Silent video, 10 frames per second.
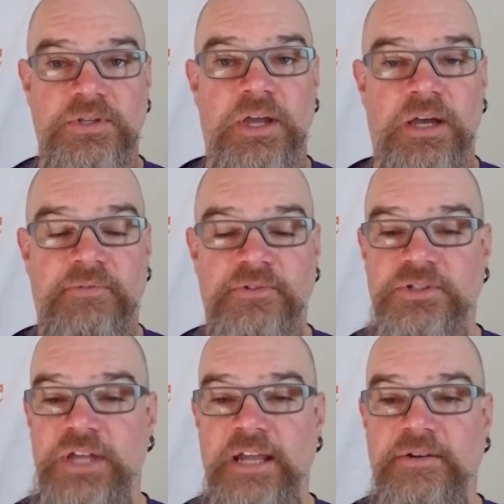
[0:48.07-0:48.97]
for
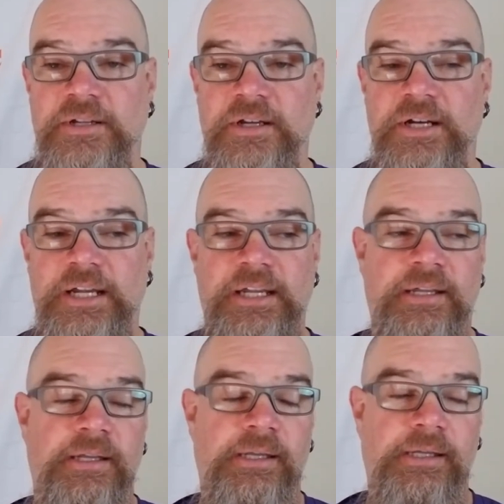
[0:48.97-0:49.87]
cycling. All right,
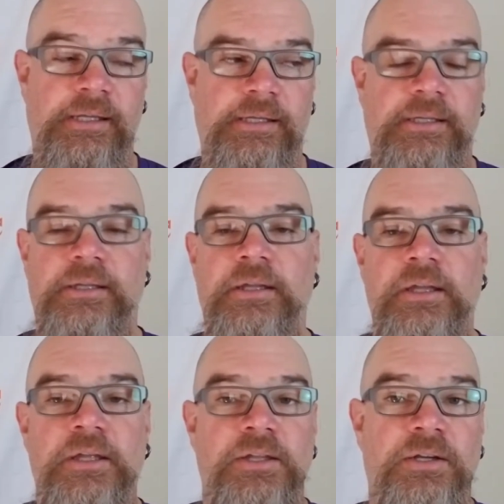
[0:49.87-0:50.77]
and
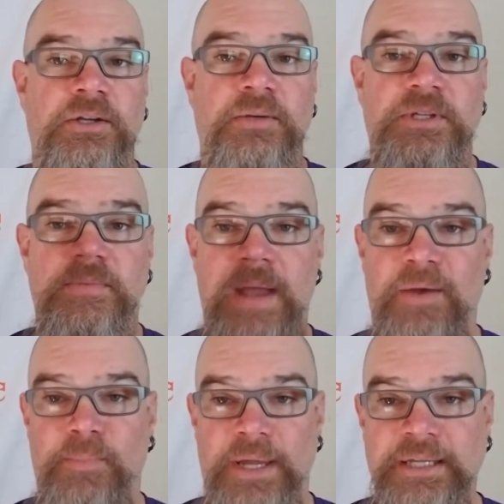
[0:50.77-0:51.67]
they're going to be your
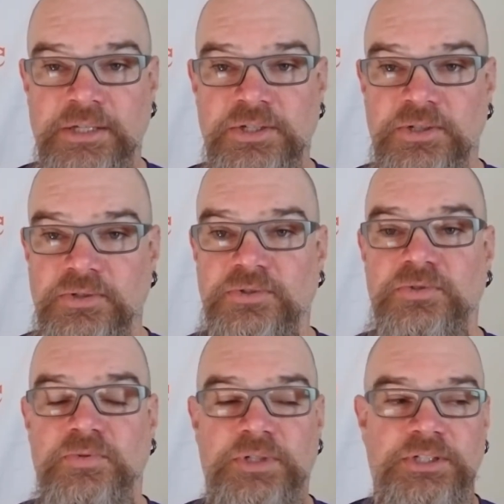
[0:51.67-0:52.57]
mountain biking
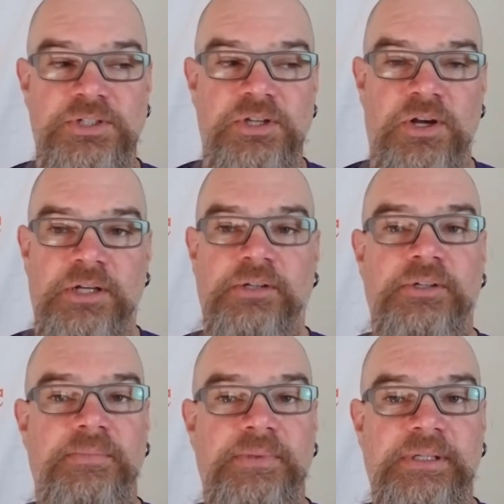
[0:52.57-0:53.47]
shoes, which are
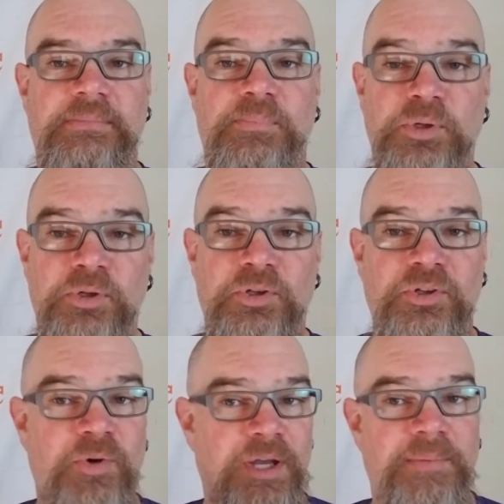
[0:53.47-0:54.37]
going to be built
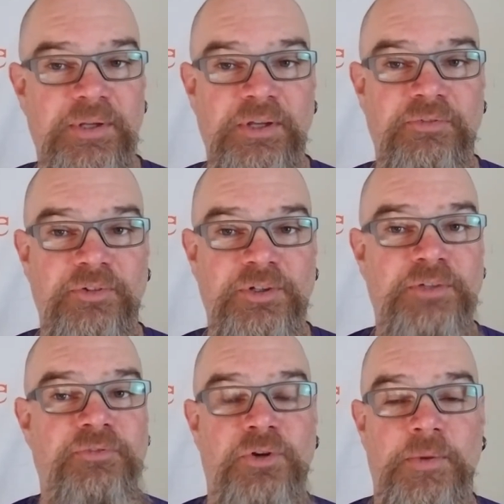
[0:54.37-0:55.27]
quite a bit differently
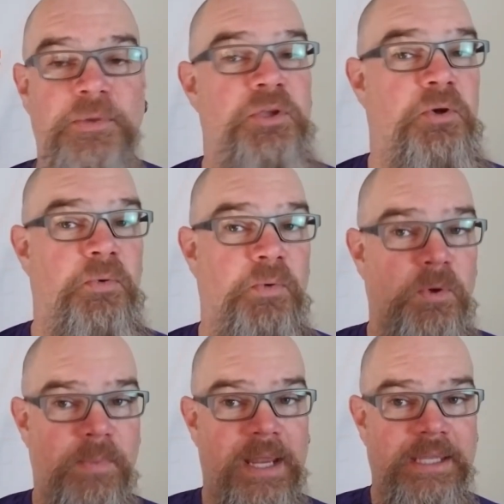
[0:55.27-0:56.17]
from your
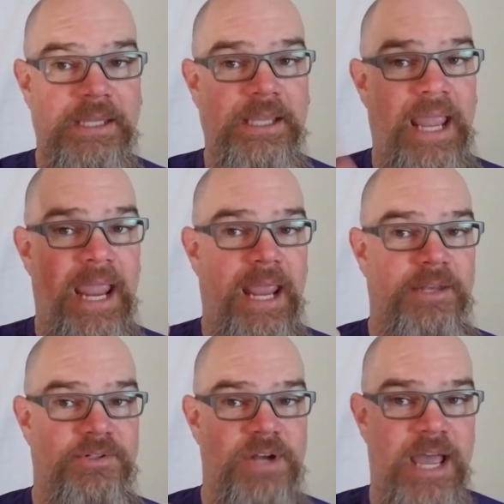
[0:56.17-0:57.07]
road biking and
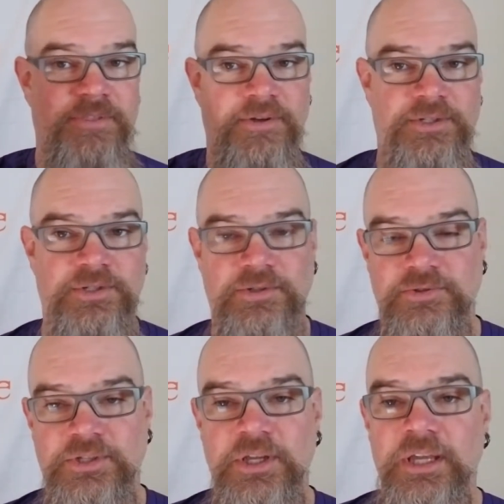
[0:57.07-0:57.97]
your triathlon
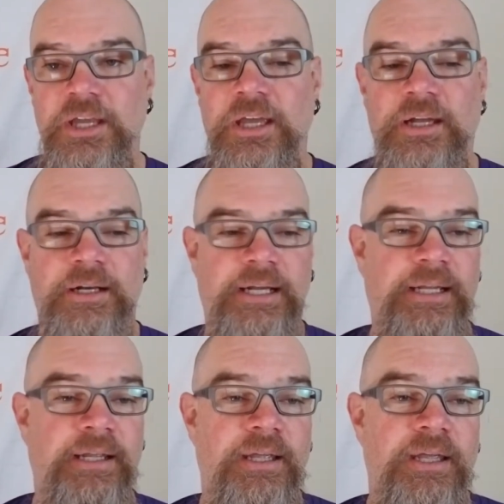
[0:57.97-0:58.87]
shoes. All
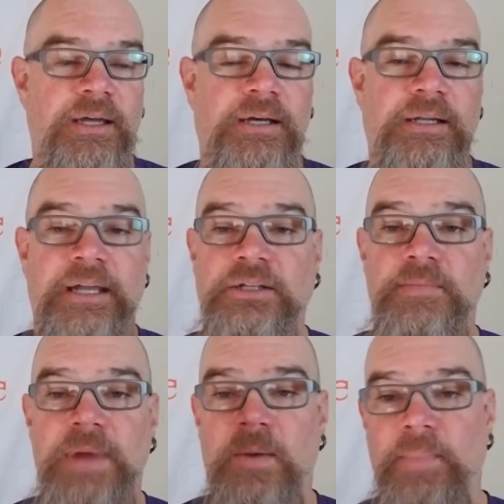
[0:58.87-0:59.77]
right, now your
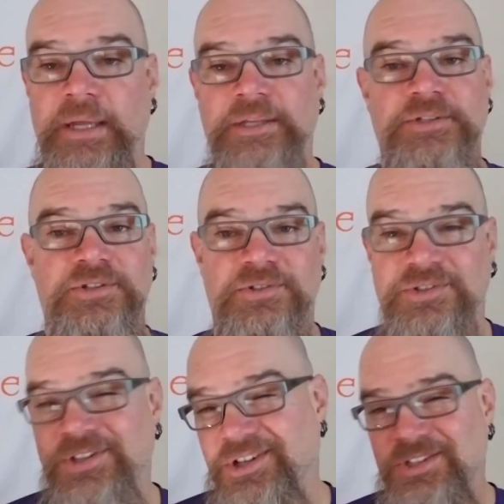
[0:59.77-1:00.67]
mountain biking
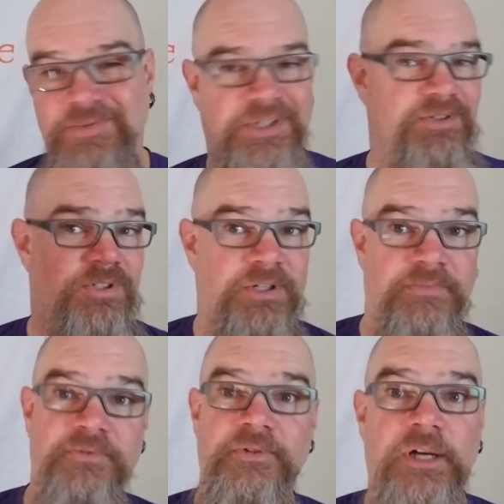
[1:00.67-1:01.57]
shoes could also be used some
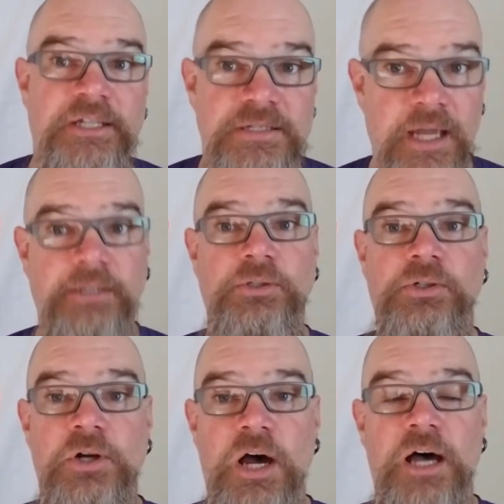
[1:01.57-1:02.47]
for like
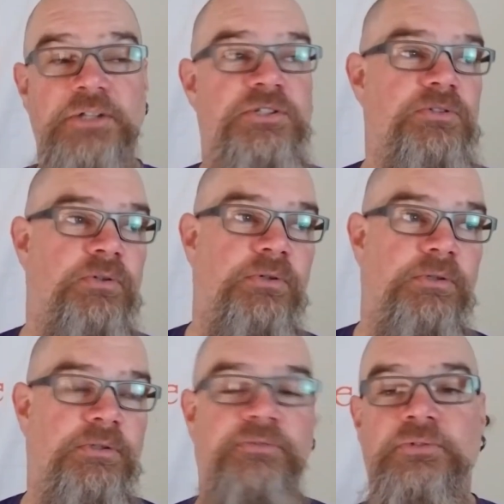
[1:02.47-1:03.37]
cyclocross
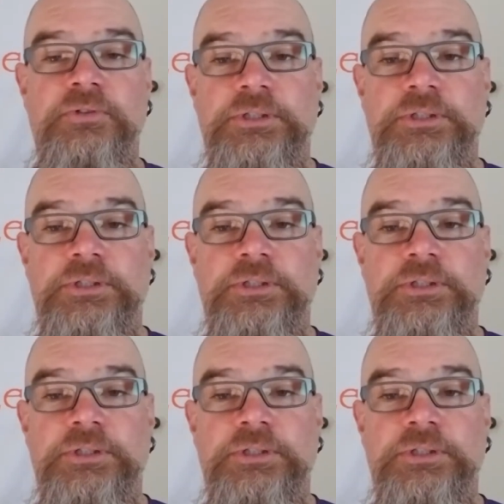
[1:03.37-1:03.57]
or for